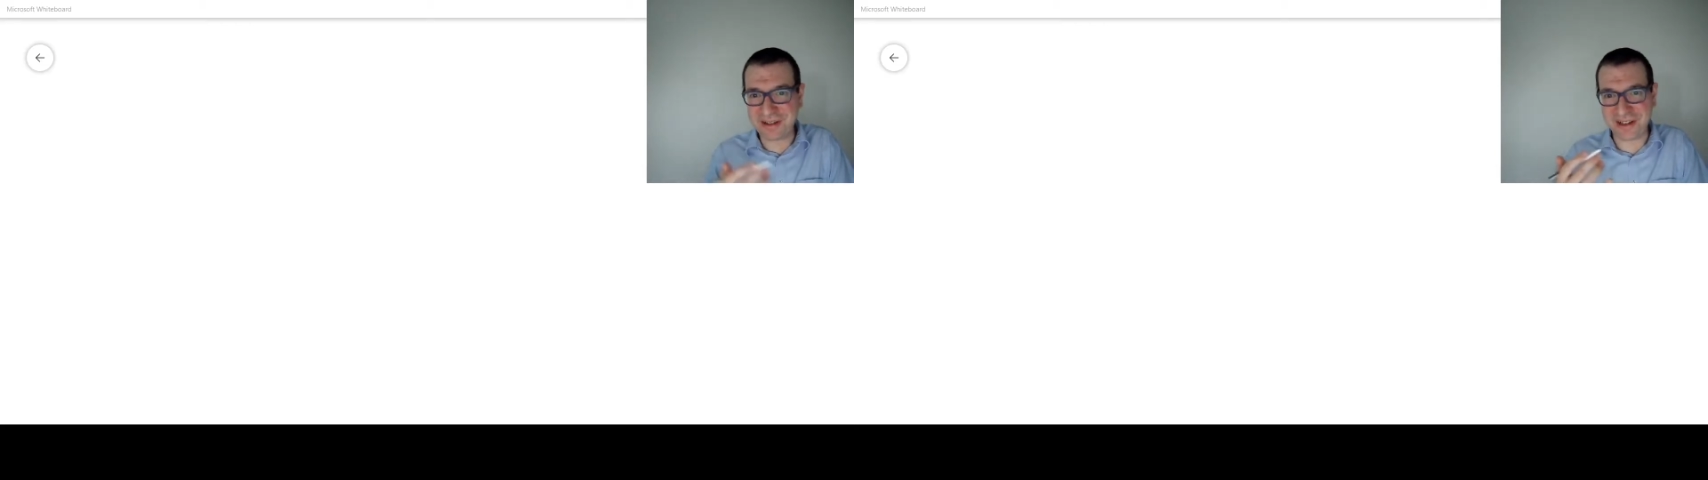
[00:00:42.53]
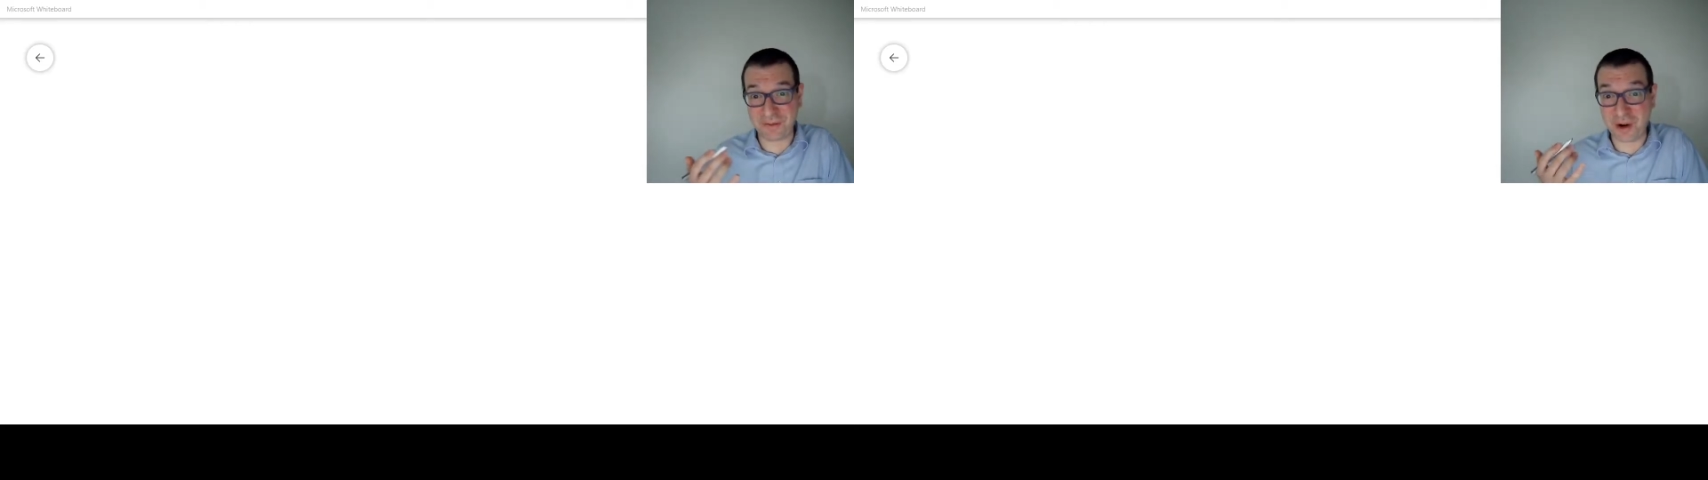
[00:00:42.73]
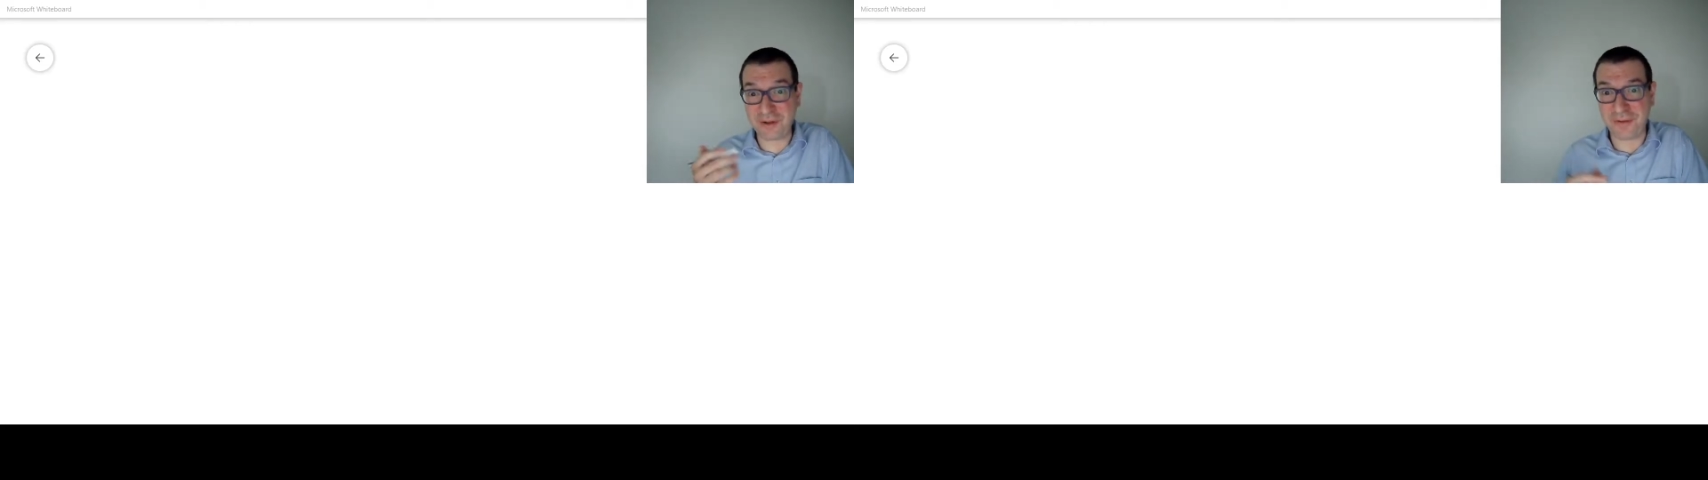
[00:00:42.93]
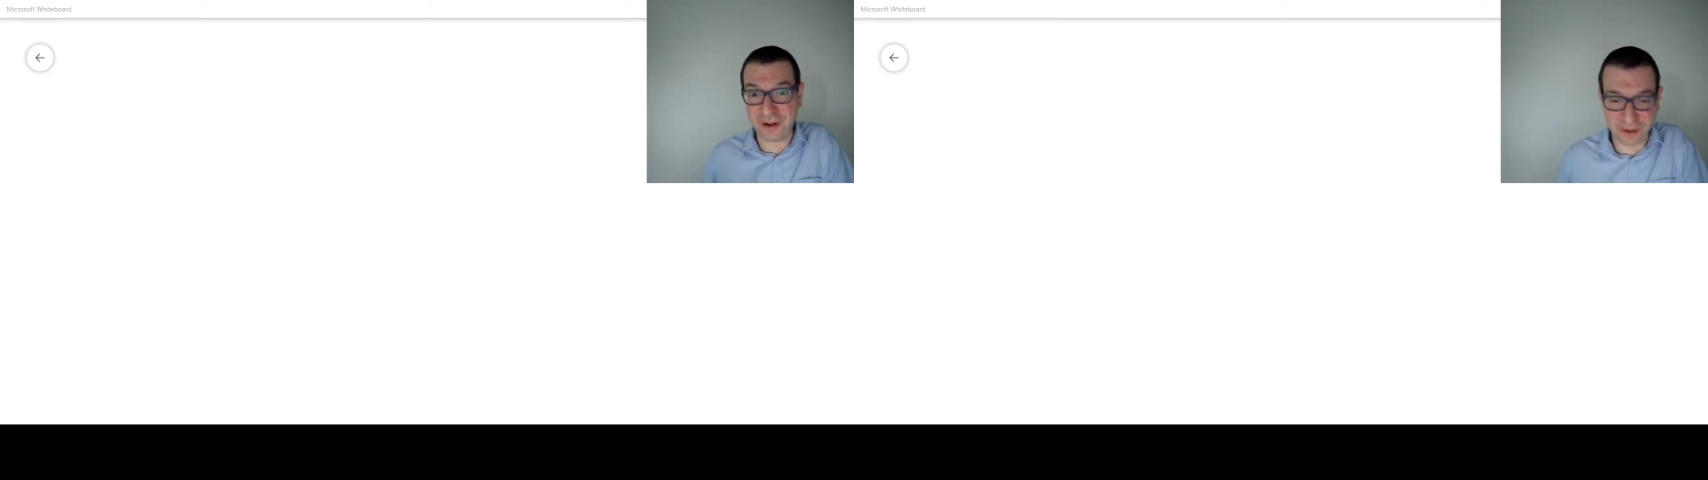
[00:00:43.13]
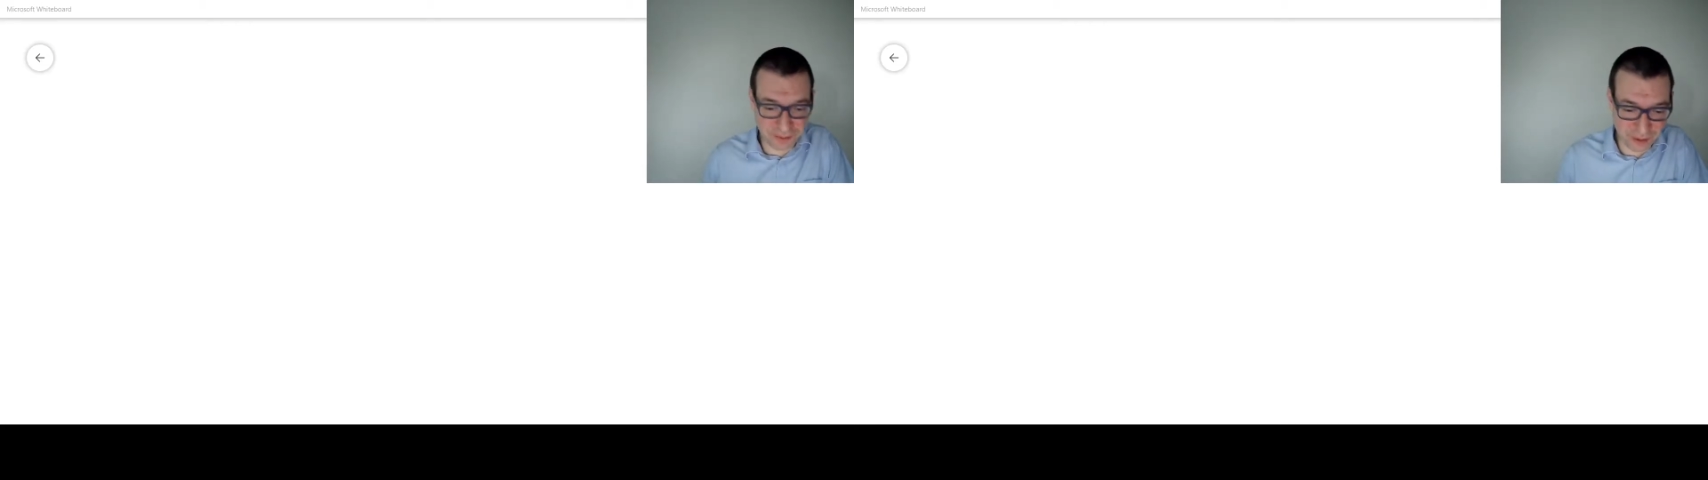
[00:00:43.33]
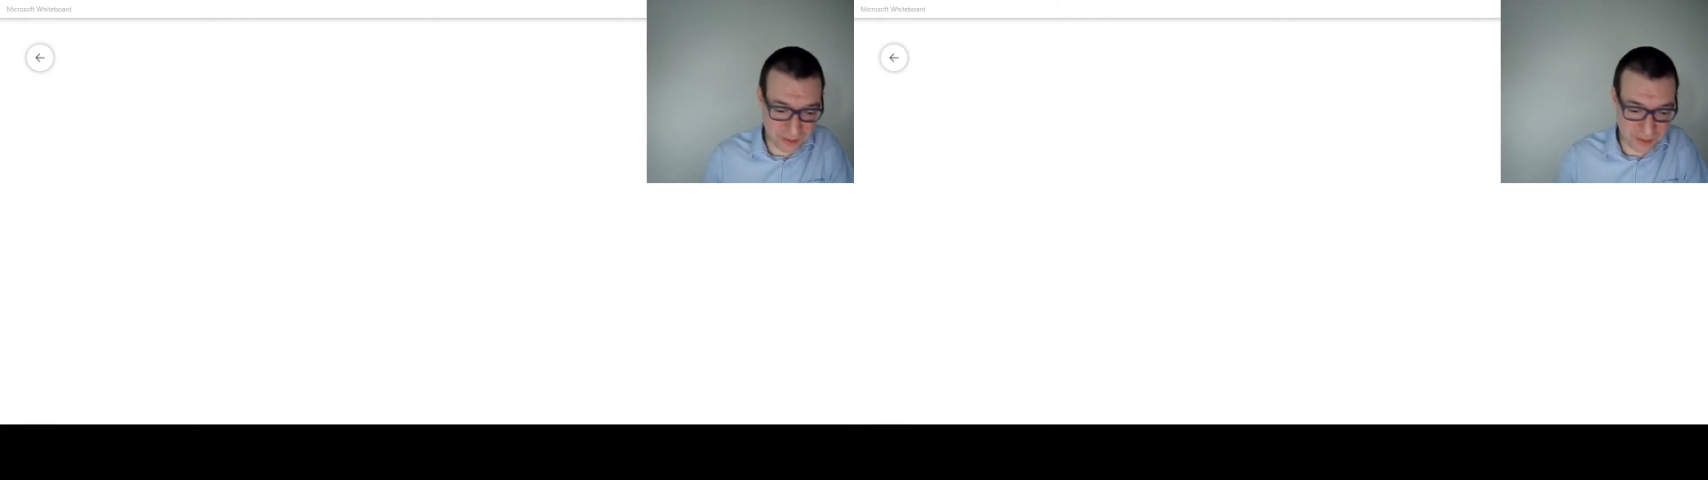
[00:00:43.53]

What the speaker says: are one form